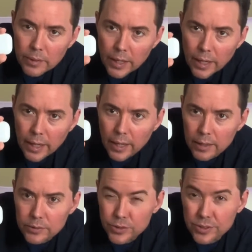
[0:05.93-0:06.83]

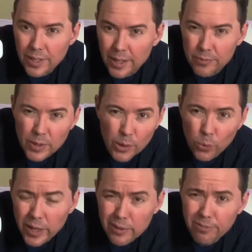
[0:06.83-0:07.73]
as kind of a
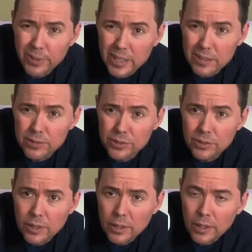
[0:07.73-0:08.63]
quick fix
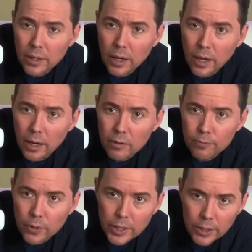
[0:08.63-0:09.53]
uh,
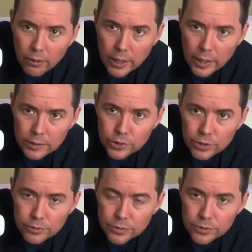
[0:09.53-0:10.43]
for hearing
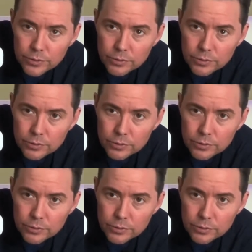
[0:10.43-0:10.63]
issues.